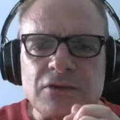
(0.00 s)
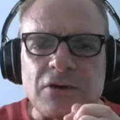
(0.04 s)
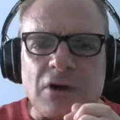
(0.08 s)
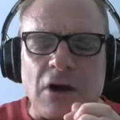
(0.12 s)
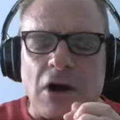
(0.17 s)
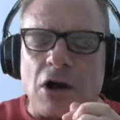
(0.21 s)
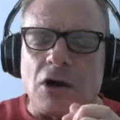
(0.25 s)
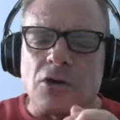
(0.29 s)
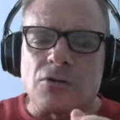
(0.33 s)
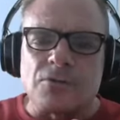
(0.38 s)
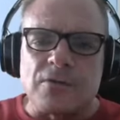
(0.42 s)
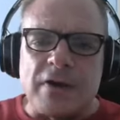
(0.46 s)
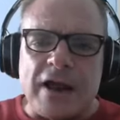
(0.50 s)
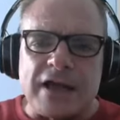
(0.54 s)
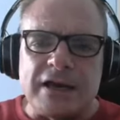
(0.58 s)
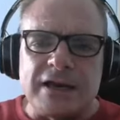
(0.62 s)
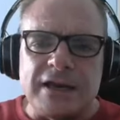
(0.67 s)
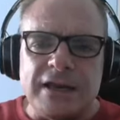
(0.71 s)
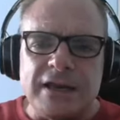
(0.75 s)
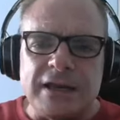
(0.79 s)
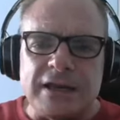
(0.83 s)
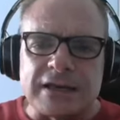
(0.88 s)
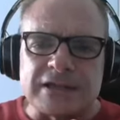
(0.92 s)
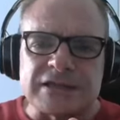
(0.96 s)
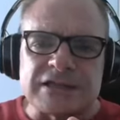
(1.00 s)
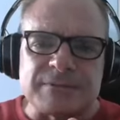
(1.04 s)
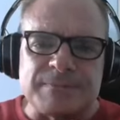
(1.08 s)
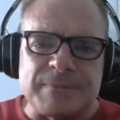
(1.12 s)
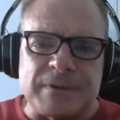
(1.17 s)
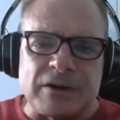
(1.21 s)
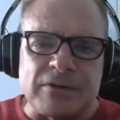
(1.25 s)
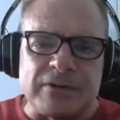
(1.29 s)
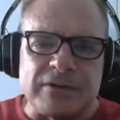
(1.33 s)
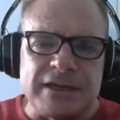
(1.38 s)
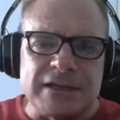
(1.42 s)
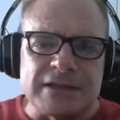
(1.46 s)
already
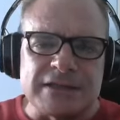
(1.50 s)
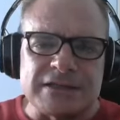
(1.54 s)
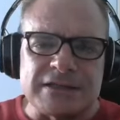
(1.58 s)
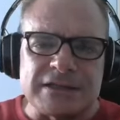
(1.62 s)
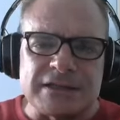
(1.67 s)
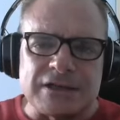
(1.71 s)
experienced